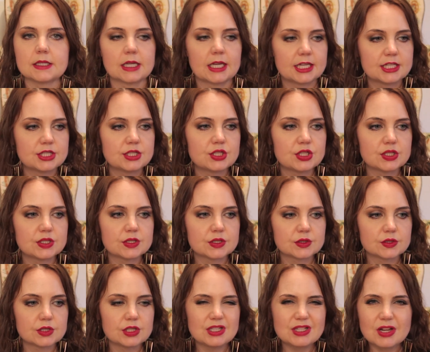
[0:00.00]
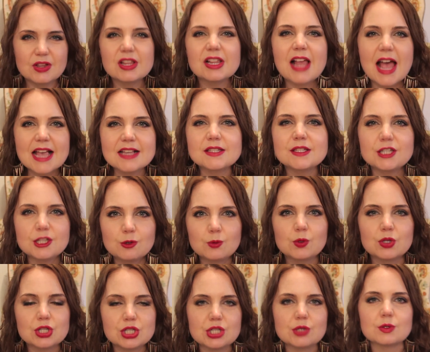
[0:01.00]
Like, it's just, you know, the last thing you
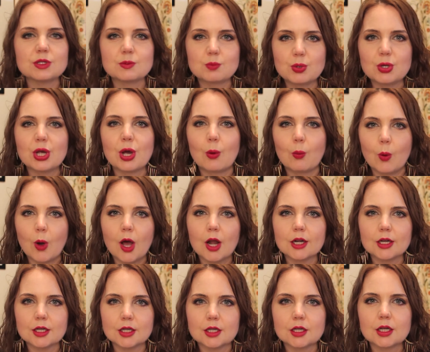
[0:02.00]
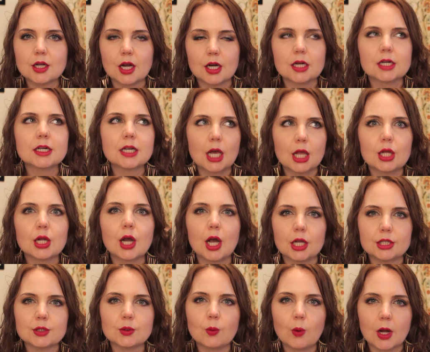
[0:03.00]
want to do is put a water or a color
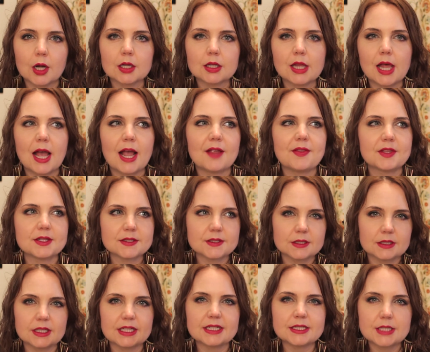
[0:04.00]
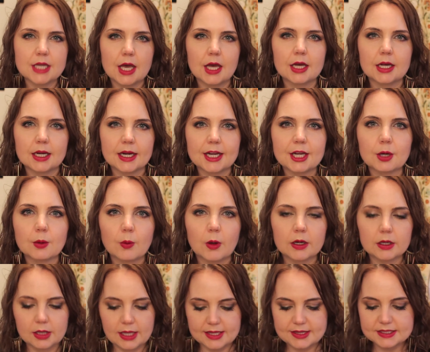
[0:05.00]
on your waterline that's gonna like tug at your
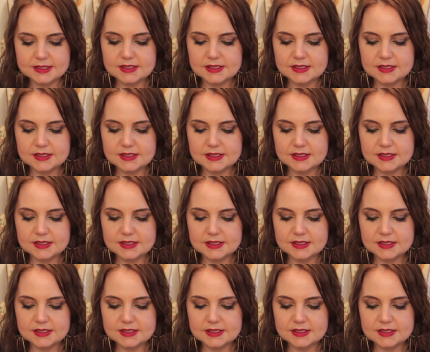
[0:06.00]
waterline.